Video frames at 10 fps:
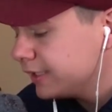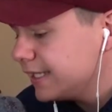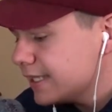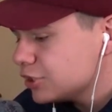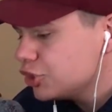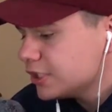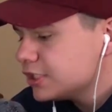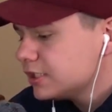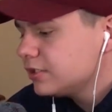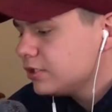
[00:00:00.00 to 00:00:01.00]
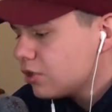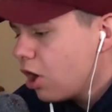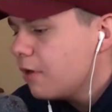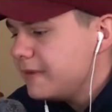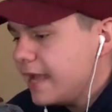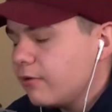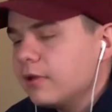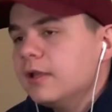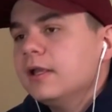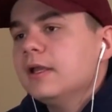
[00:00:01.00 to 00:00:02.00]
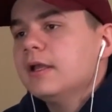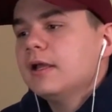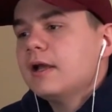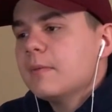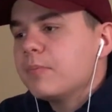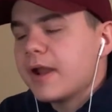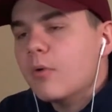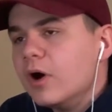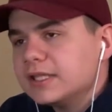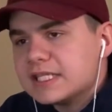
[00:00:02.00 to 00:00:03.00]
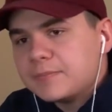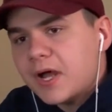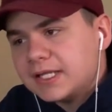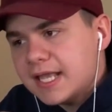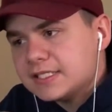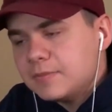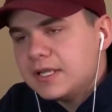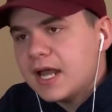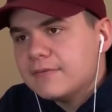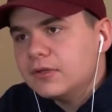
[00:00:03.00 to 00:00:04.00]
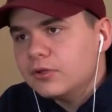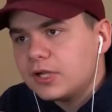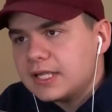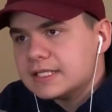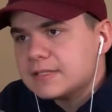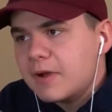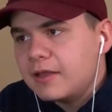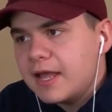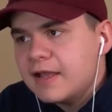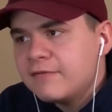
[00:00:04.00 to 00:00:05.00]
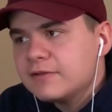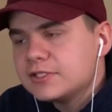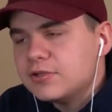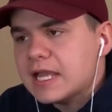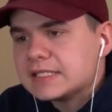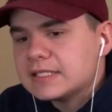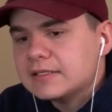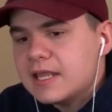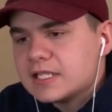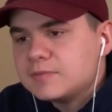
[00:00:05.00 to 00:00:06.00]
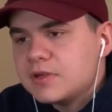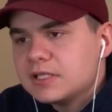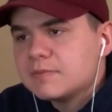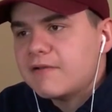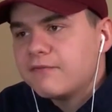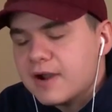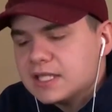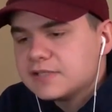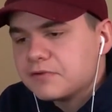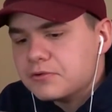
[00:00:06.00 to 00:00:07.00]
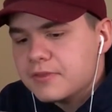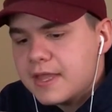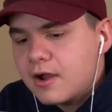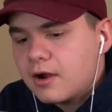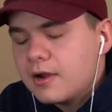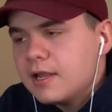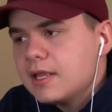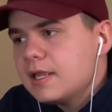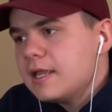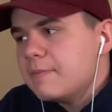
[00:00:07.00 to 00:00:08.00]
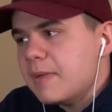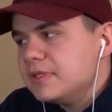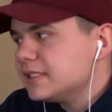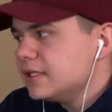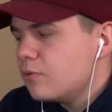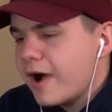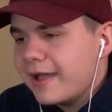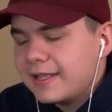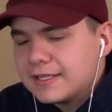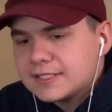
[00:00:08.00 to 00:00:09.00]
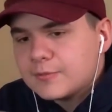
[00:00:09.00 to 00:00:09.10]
the podcast. Just calm down. But I want this podcast to be kind of a look into my life so you guys can experience my friends for who they are, maybe see why I